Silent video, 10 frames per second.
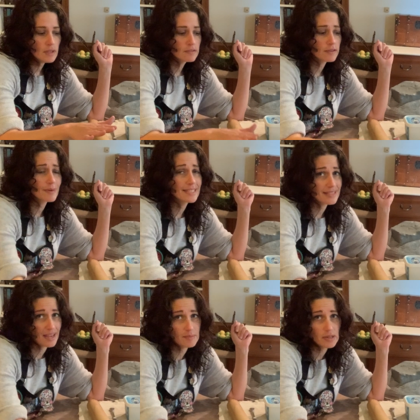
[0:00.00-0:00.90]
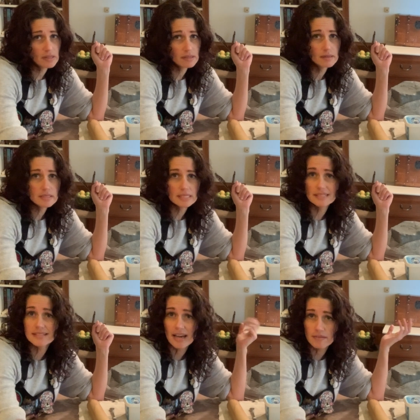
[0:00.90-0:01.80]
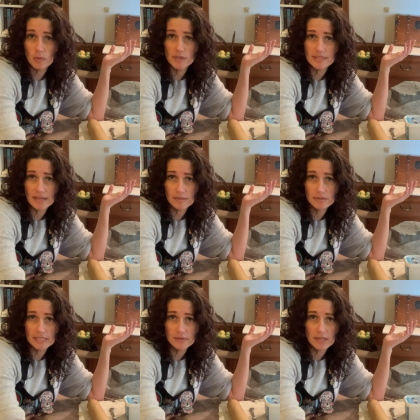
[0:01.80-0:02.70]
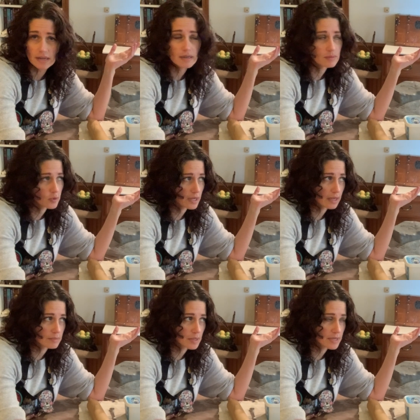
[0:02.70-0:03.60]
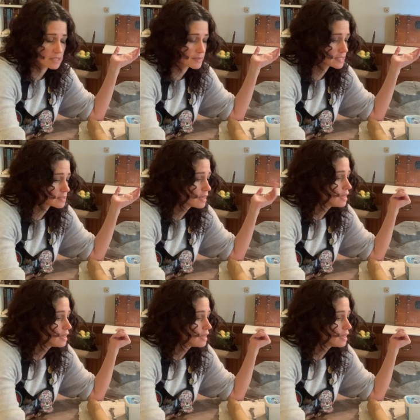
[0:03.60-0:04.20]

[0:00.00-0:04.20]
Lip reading: For my table, since I have a wooden table down here, I'm working in my basement,